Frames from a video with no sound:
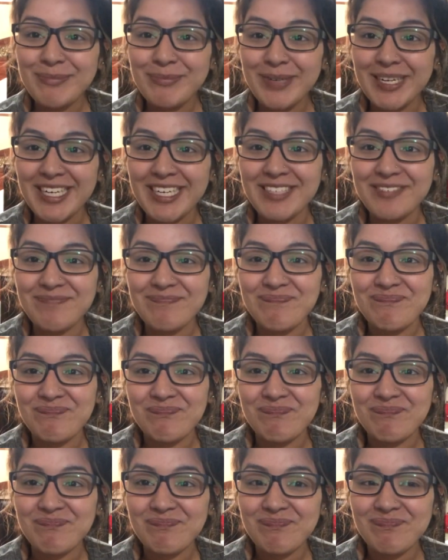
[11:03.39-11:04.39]
But
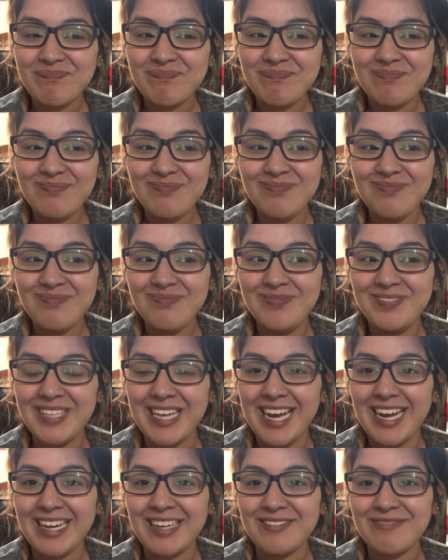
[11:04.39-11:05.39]

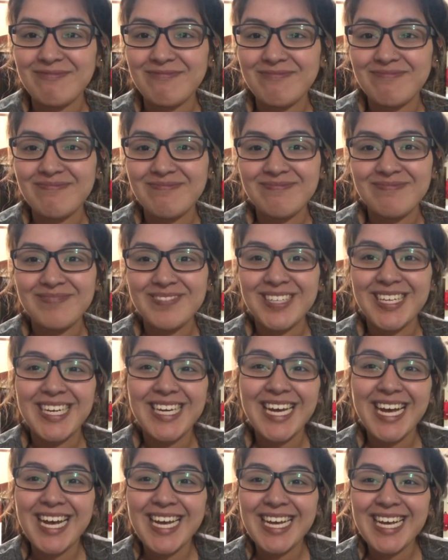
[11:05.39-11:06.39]
yeah.
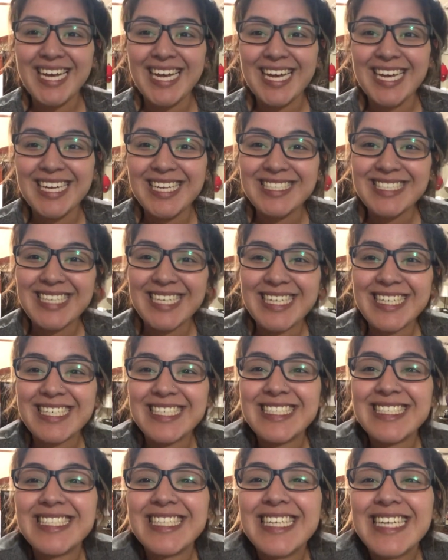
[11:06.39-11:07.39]

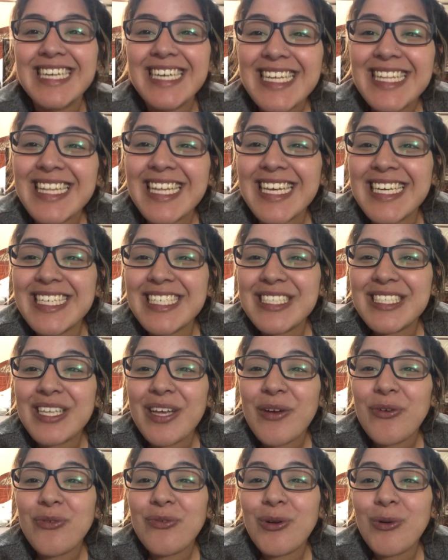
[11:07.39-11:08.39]
Anyway, thanks
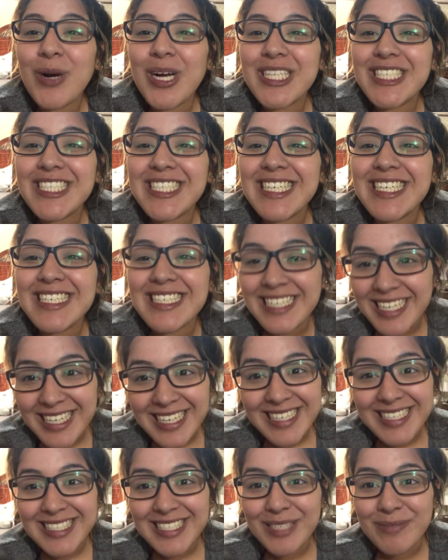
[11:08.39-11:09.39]
for watching.
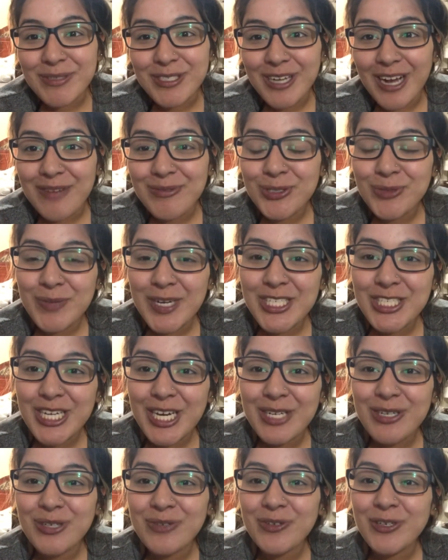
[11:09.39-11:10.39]
Subscribe to my
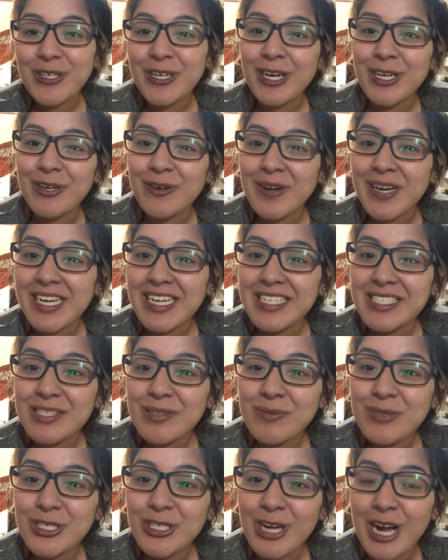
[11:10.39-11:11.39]
channel if you're not already
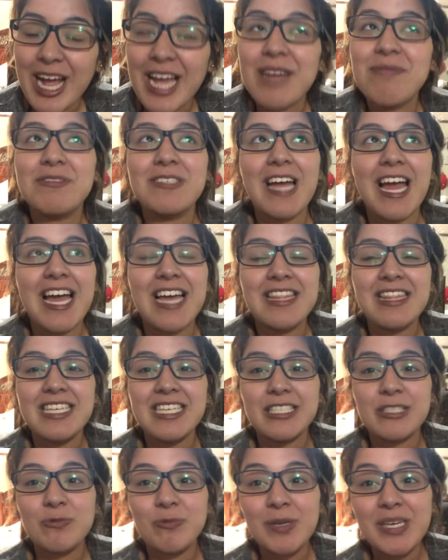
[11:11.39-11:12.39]
subscribed. And
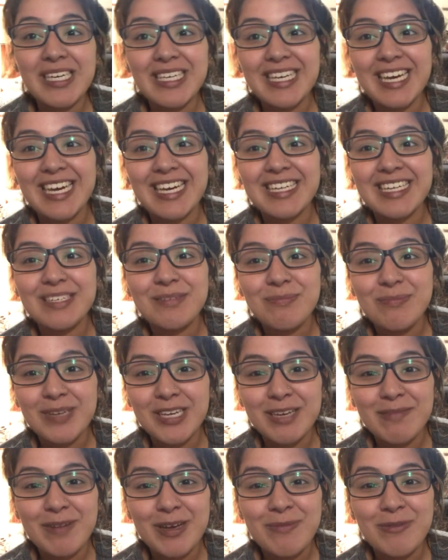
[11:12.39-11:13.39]
this weekend,
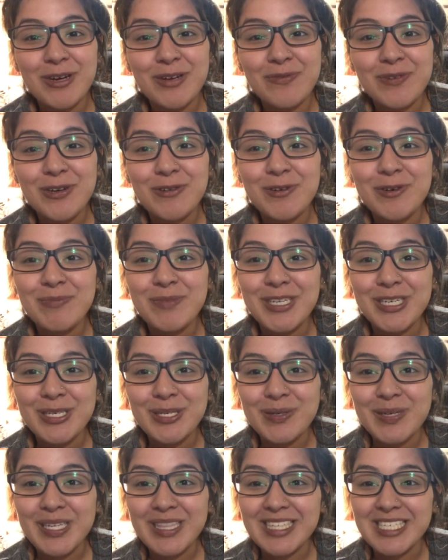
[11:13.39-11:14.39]
me and my boyfriend will be
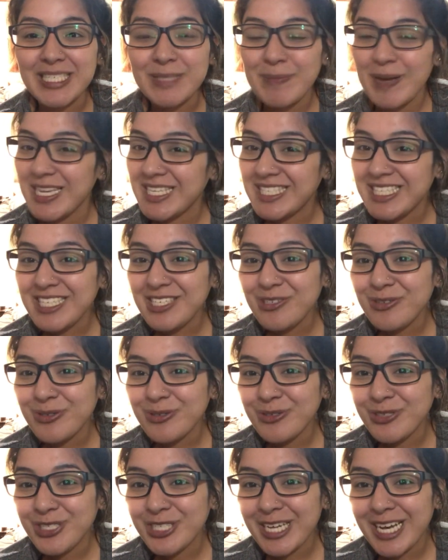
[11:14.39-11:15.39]
doing the spicy
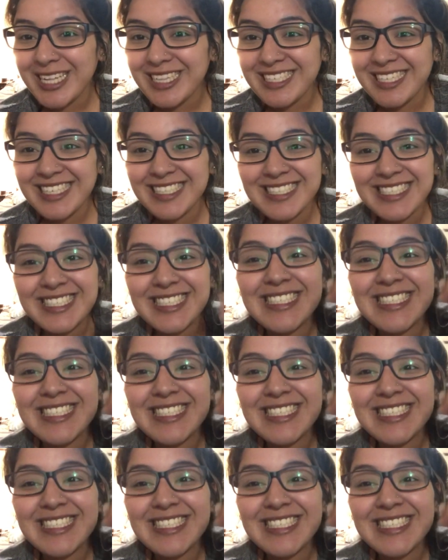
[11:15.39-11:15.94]
noodle challenge.